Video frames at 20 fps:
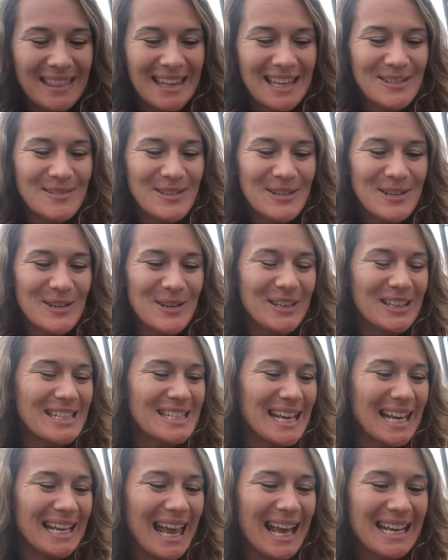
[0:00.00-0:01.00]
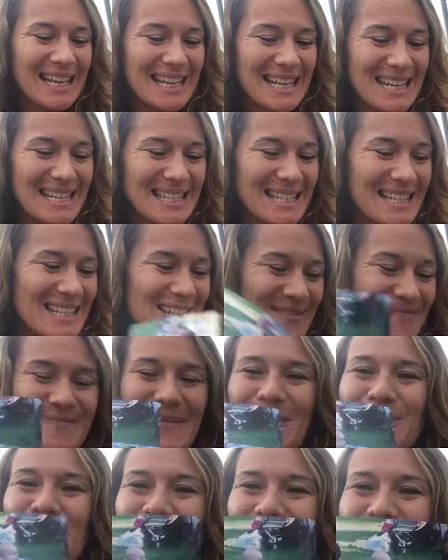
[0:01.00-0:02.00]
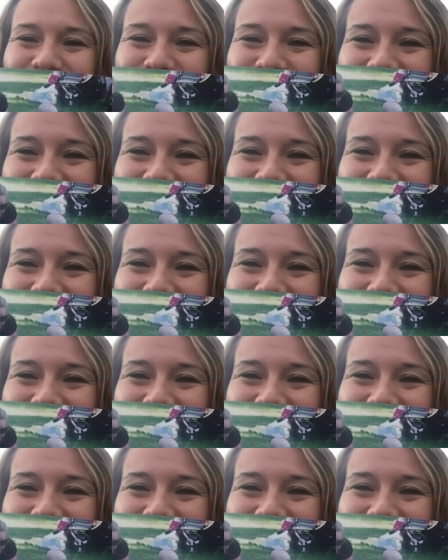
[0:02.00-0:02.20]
These were the early day ladies, mums with their